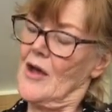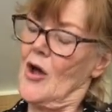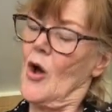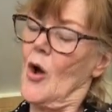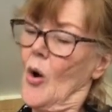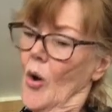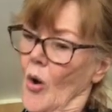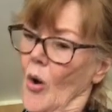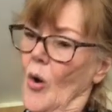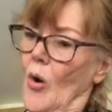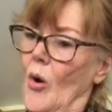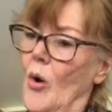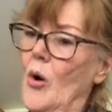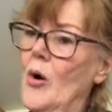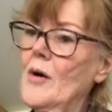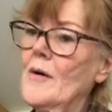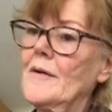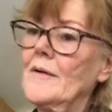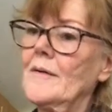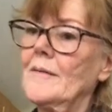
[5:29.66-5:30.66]

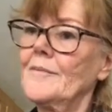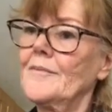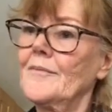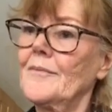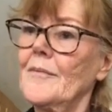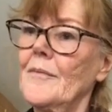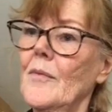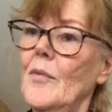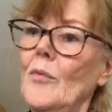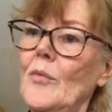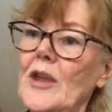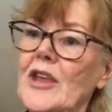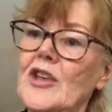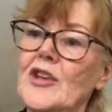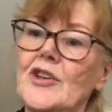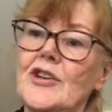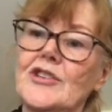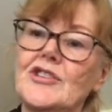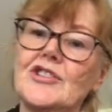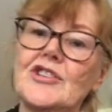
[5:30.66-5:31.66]
Or we
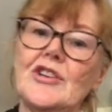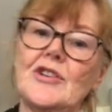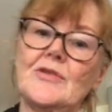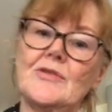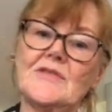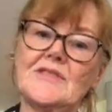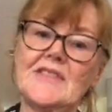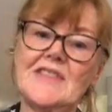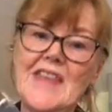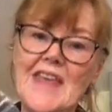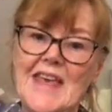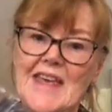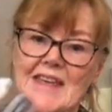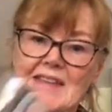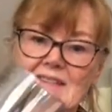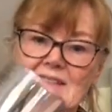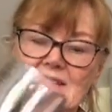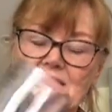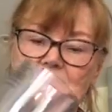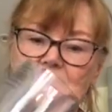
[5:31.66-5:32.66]
could use
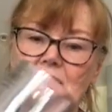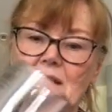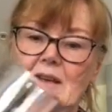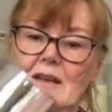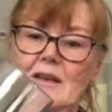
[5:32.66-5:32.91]
this,